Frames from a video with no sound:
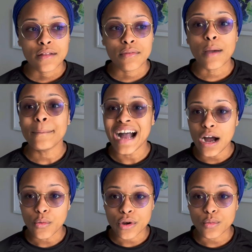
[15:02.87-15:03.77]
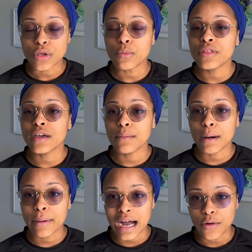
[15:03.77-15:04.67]
power, when we think about
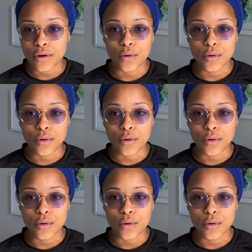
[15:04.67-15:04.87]
power,